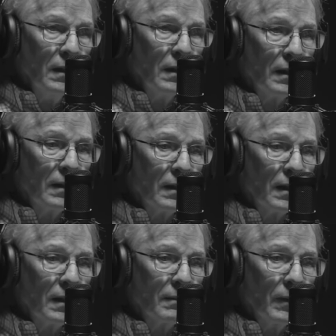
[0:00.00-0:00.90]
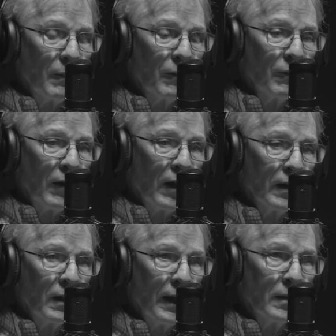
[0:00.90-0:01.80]
And I'm
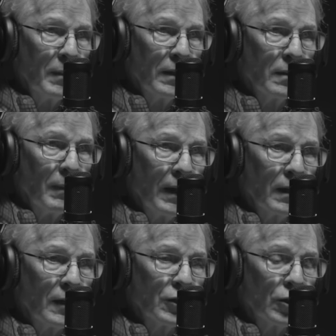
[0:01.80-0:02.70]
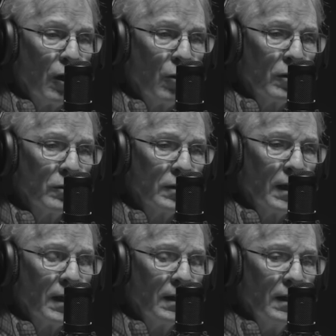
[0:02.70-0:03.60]
finally glad to meet the man that I saw on
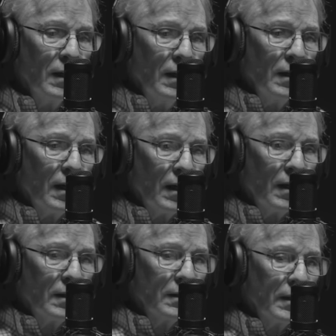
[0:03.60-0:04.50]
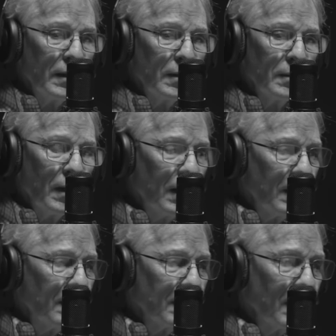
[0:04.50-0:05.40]
the